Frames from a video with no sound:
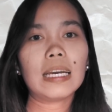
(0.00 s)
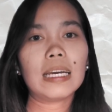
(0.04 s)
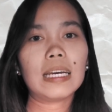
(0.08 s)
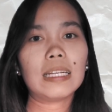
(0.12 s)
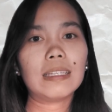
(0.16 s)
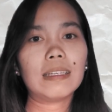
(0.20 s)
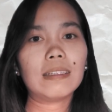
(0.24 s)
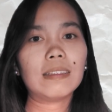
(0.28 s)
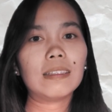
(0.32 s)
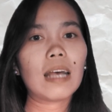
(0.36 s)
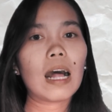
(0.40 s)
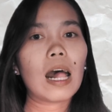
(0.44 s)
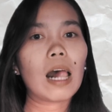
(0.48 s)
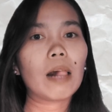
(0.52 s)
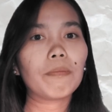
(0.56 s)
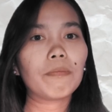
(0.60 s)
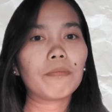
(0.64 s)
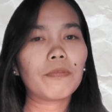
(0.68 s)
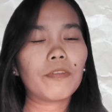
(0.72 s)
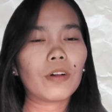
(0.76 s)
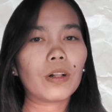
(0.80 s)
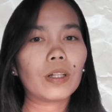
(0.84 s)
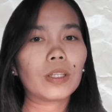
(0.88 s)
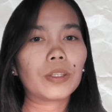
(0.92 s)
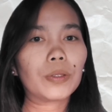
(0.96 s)
it is
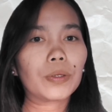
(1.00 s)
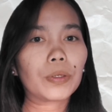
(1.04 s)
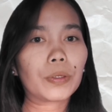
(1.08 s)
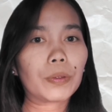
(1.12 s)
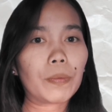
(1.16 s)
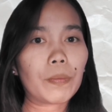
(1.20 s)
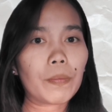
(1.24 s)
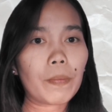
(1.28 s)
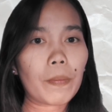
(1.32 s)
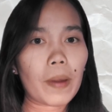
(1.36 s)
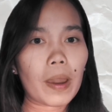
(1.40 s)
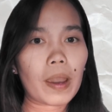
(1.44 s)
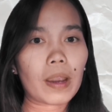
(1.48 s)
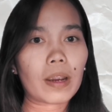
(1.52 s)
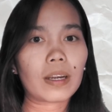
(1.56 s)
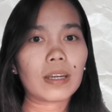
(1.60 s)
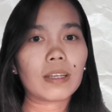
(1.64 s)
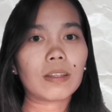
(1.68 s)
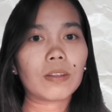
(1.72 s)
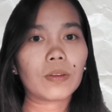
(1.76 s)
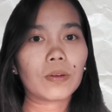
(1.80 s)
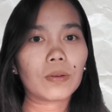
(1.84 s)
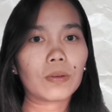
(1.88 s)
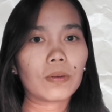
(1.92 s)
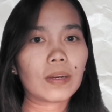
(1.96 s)
helpful to compare
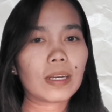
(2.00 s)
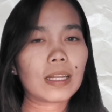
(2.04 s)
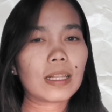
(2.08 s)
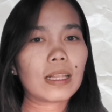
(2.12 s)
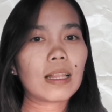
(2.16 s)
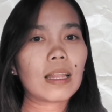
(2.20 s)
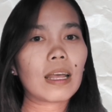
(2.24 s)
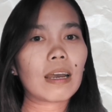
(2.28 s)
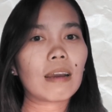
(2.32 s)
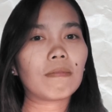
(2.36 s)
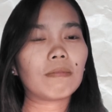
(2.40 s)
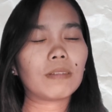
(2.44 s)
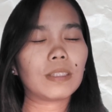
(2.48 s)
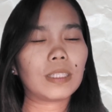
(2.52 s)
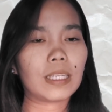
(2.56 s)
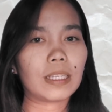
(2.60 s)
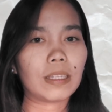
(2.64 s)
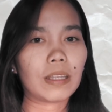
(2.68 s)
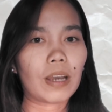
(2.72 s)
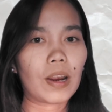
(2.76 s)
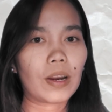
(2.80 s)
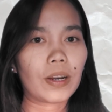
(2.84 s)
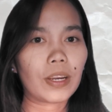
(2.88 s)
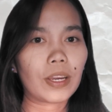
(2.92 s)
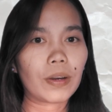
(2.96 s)
it to real life
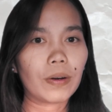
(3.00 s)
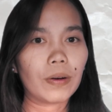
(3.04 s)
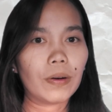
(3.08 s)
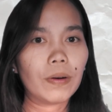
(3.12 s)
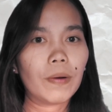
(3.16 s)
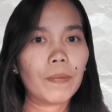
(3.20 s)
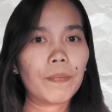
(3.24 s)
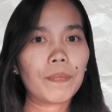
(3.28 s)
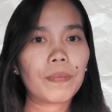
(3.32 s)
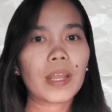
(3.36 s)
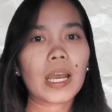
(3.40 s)
scenario,